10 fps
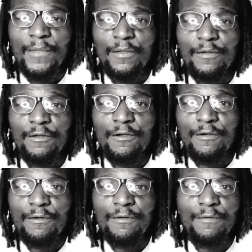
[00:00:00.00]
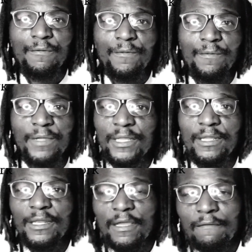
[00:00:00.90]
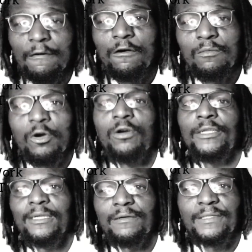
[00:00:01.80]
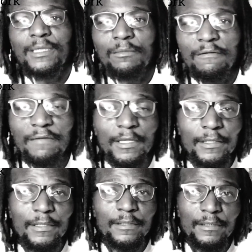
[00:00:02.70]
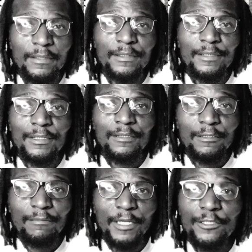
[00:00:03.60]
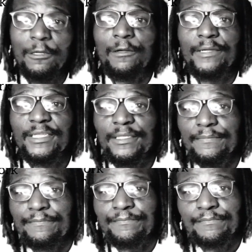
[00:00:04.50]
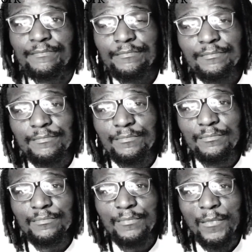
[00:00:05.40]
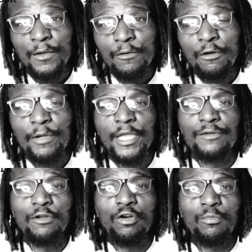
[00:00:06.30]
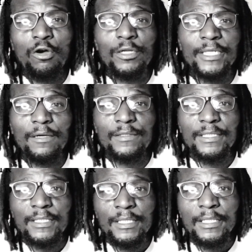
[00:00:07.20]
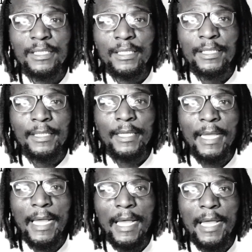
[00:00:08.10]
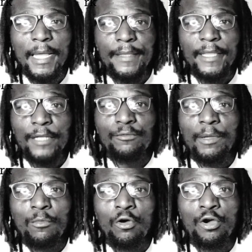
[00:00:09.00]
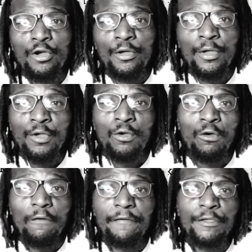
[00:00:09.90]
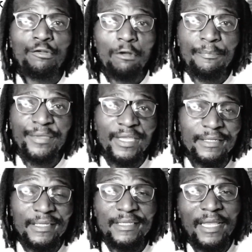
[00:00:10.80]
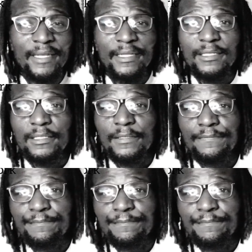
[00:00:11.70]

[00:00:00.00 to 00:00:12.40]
You know, we didn't have role models, some of us, majority. Or we had role models that were more of a European descendant.